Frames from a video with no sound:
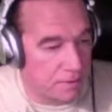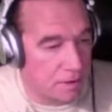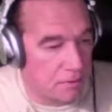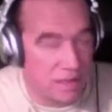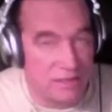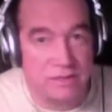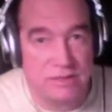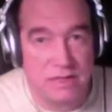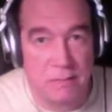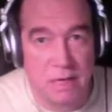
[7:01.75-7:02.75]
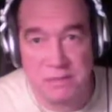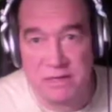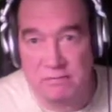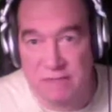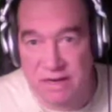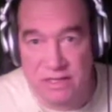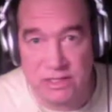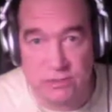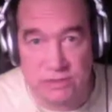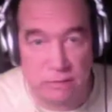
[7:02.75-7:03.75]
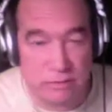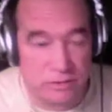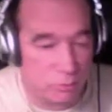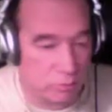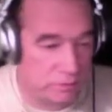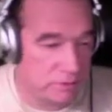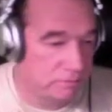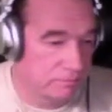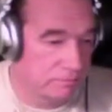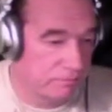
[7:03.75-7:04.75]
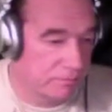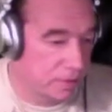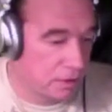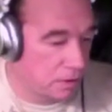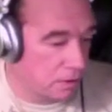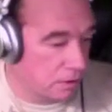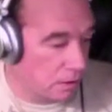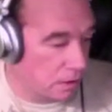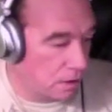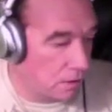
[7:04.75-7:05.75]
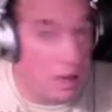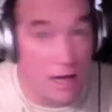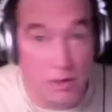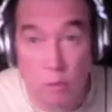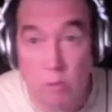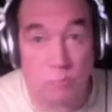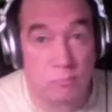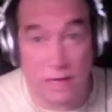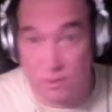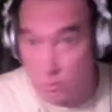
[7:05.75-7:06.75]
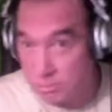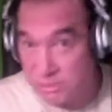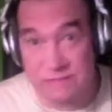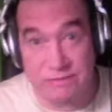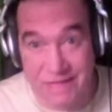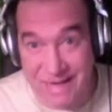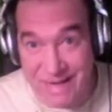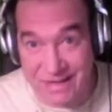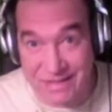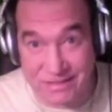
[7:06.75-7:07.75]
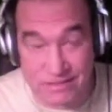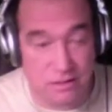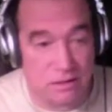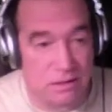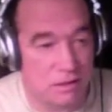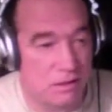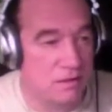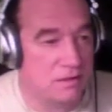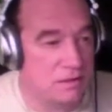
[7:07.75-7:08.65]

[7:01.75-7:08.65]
right, they might be invading your territory. I don't believe in that. Uh,